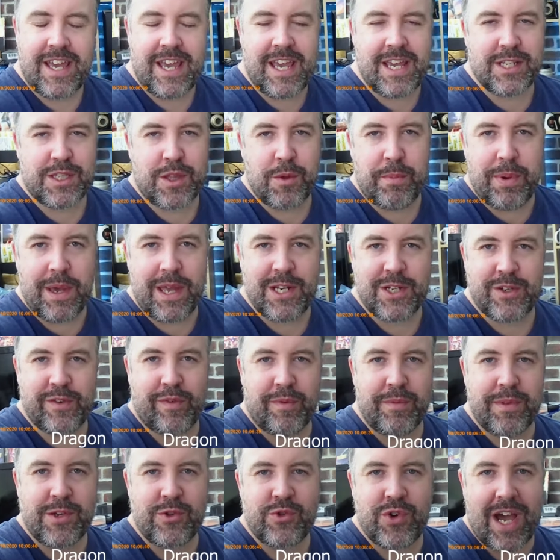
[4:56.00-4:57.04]
Here's the picture from
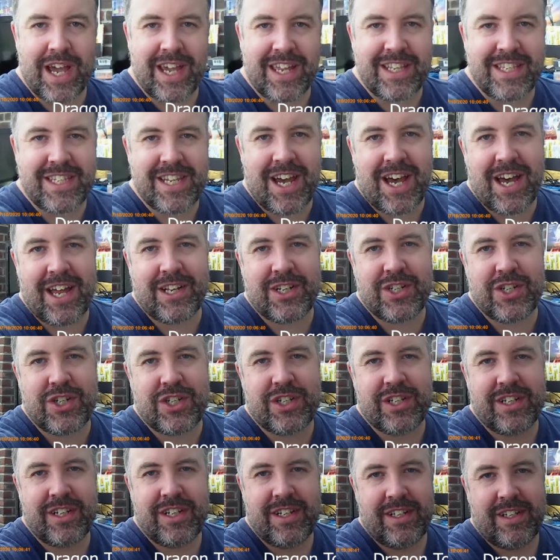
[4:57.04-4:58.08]
the Dragon
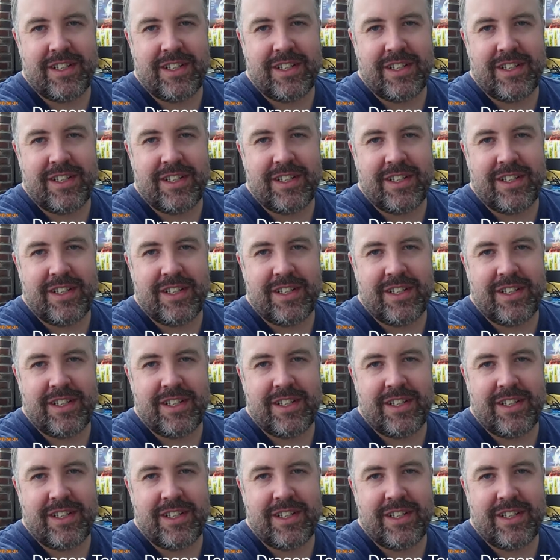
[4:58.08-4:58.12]
Touch.